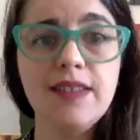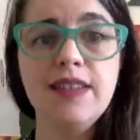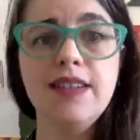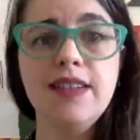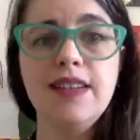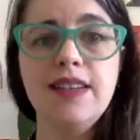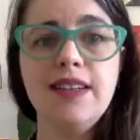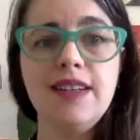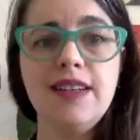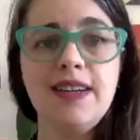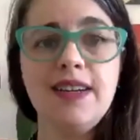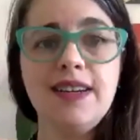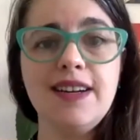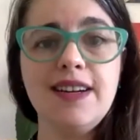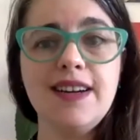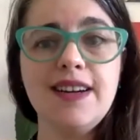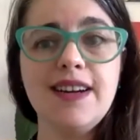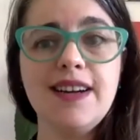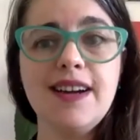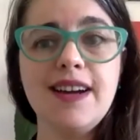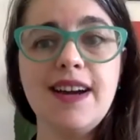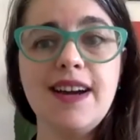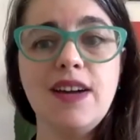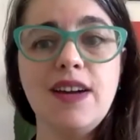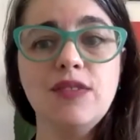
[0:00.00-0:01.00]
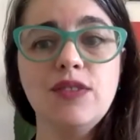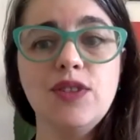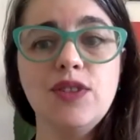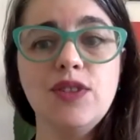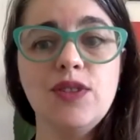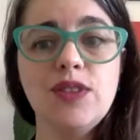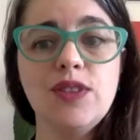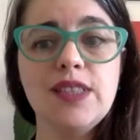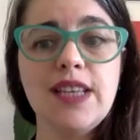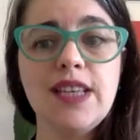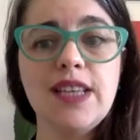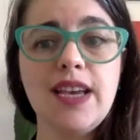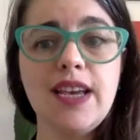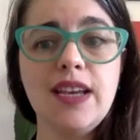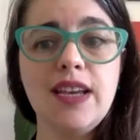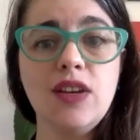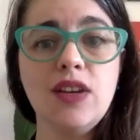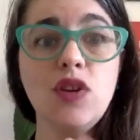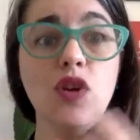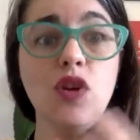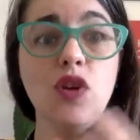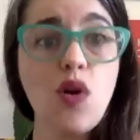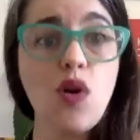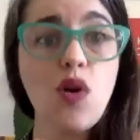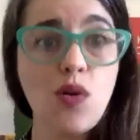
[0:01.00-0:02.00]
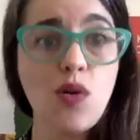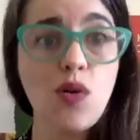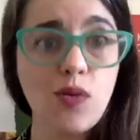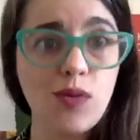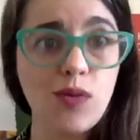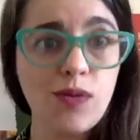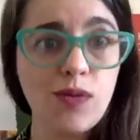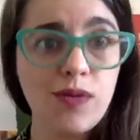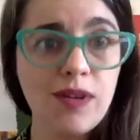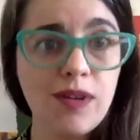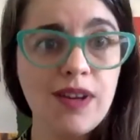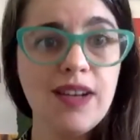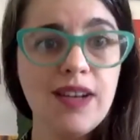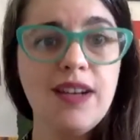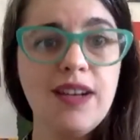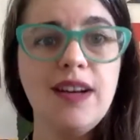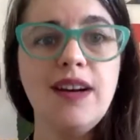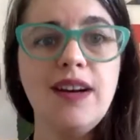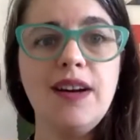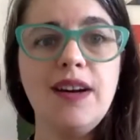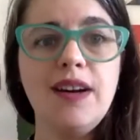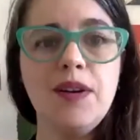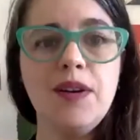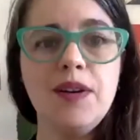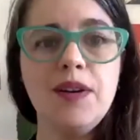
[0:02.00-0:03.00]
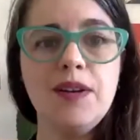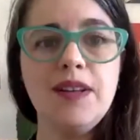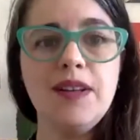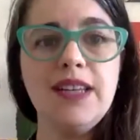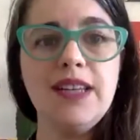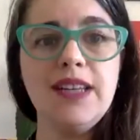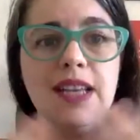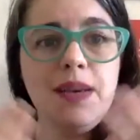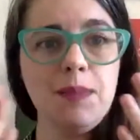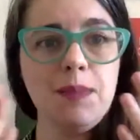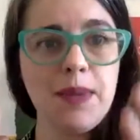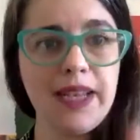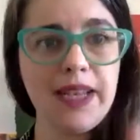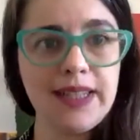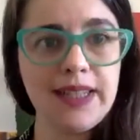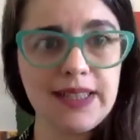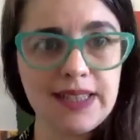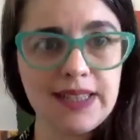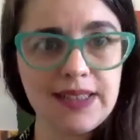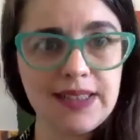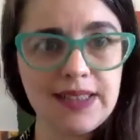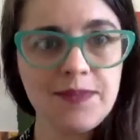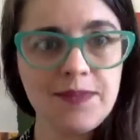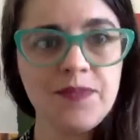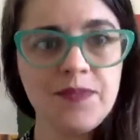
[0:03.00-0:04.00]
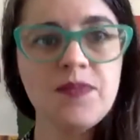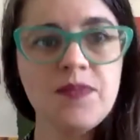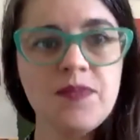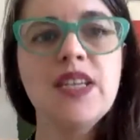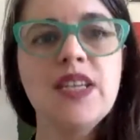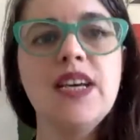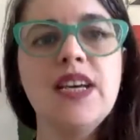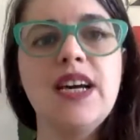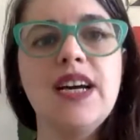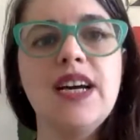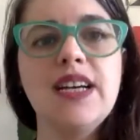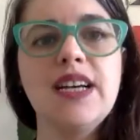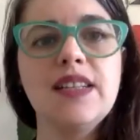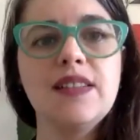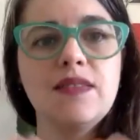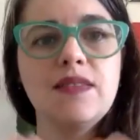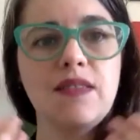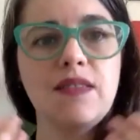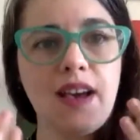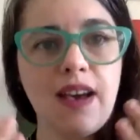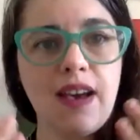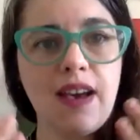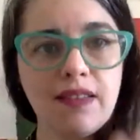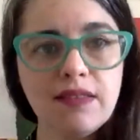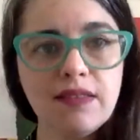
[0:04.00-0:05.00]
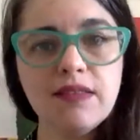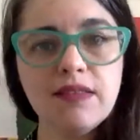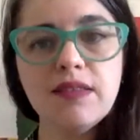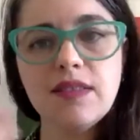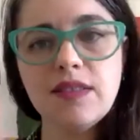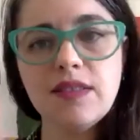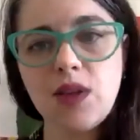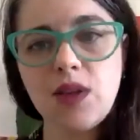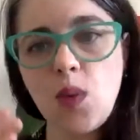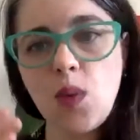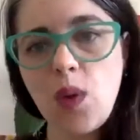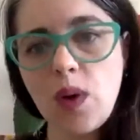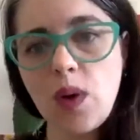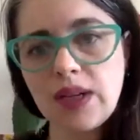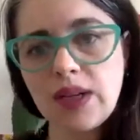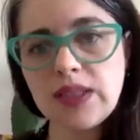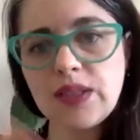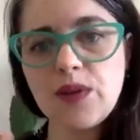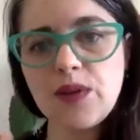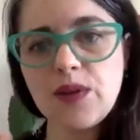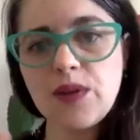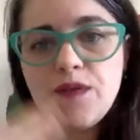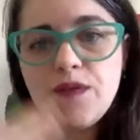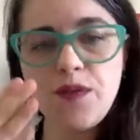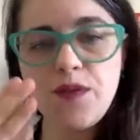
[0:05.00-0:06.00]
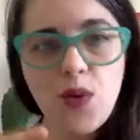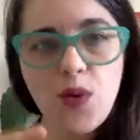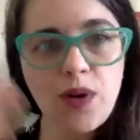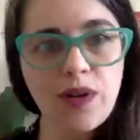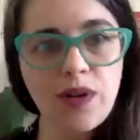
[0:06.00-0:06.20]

how to say no, limits, and so on and so forth.